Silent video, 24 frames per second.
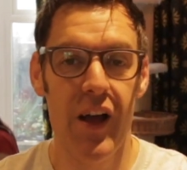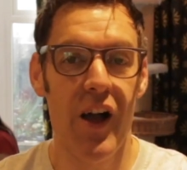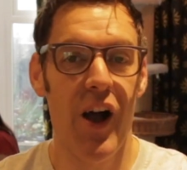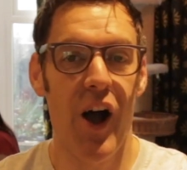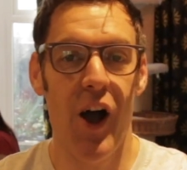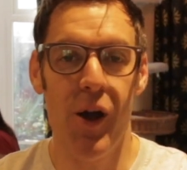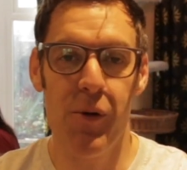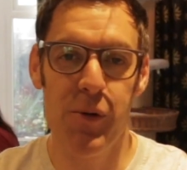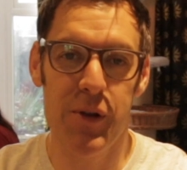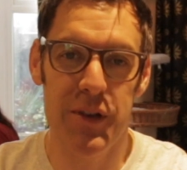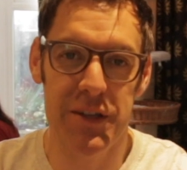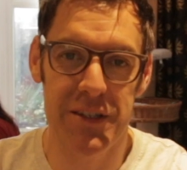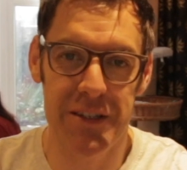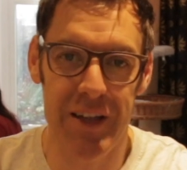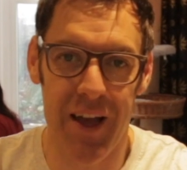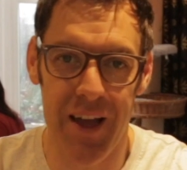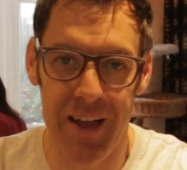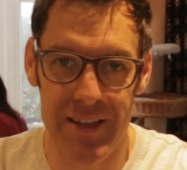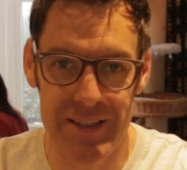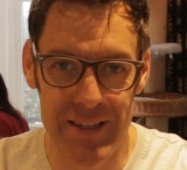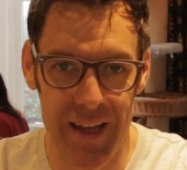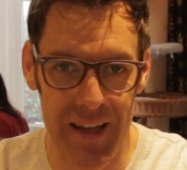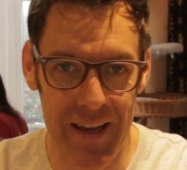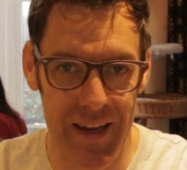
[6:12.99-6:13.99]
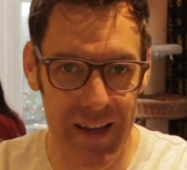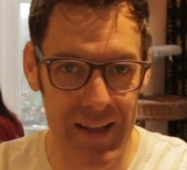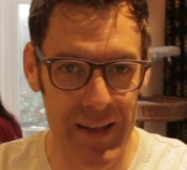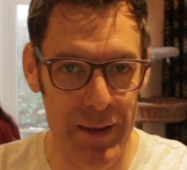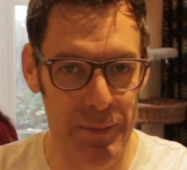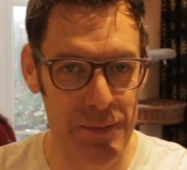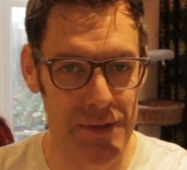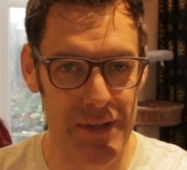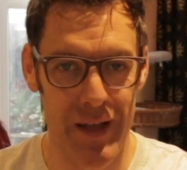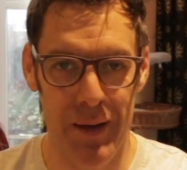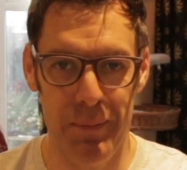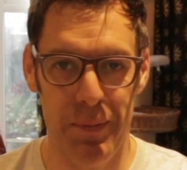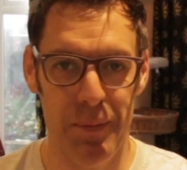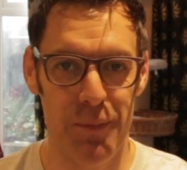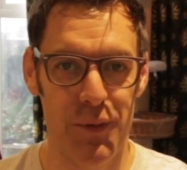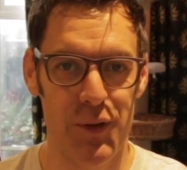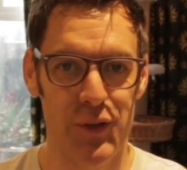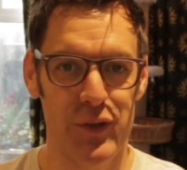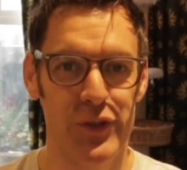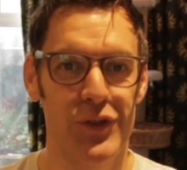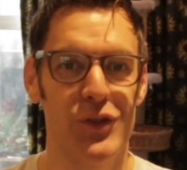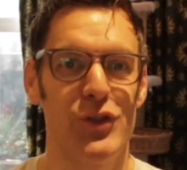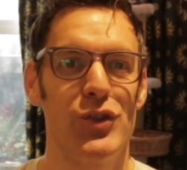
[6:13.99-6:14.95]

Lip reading: I would have started taking them supplements